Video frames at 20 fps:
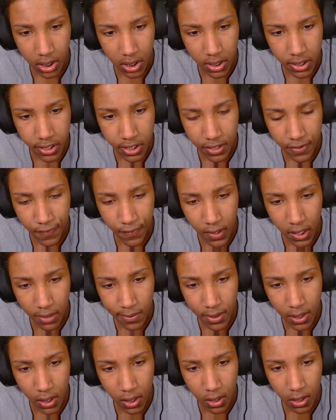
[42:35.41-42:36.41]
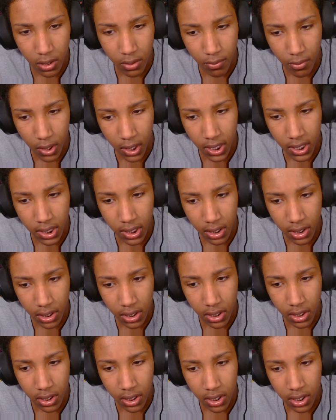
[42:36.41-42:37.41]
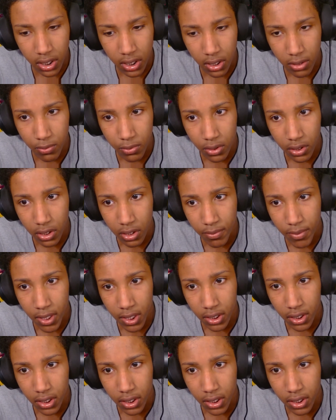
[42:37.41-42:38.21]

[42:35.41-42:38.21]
This is very heartbreaking. And I'm really about